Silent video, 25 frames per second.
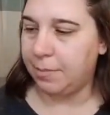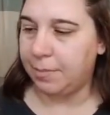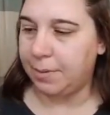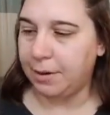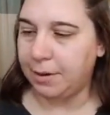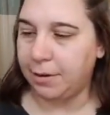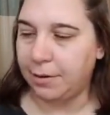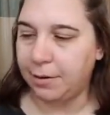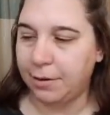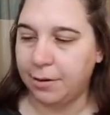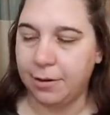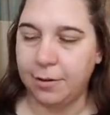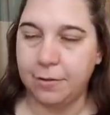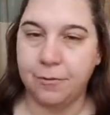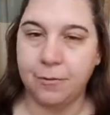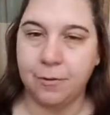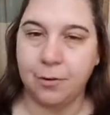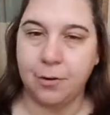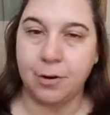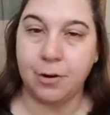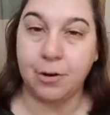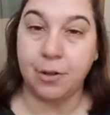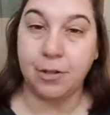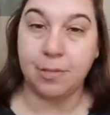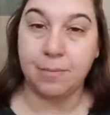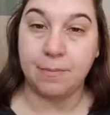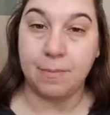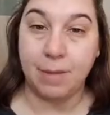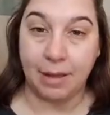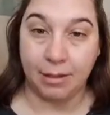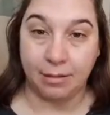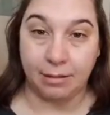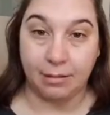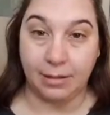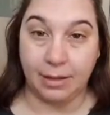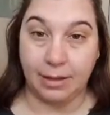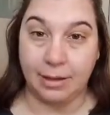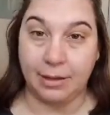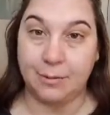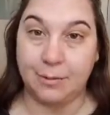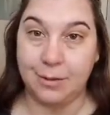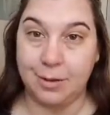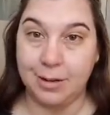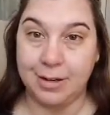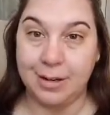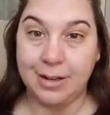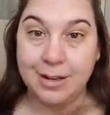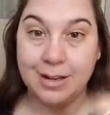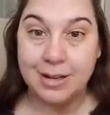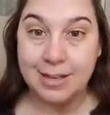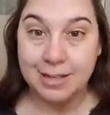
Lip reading: bigger for my liquid.